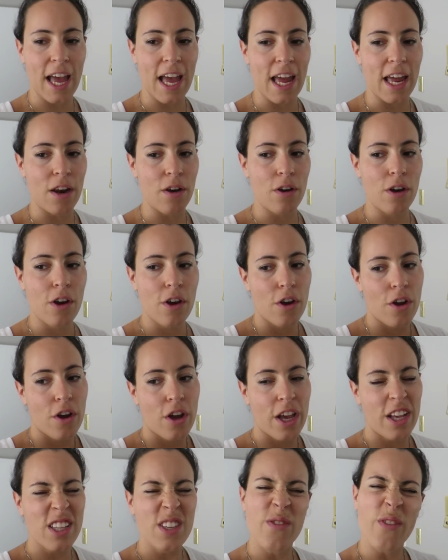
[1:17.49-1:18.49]
And
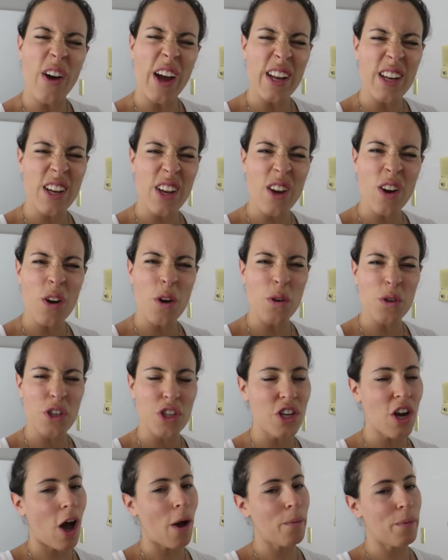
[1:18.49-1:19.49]
it's fun to go
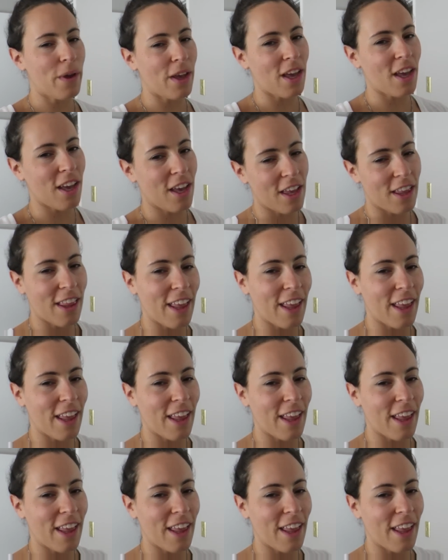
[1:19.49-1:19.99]
shopping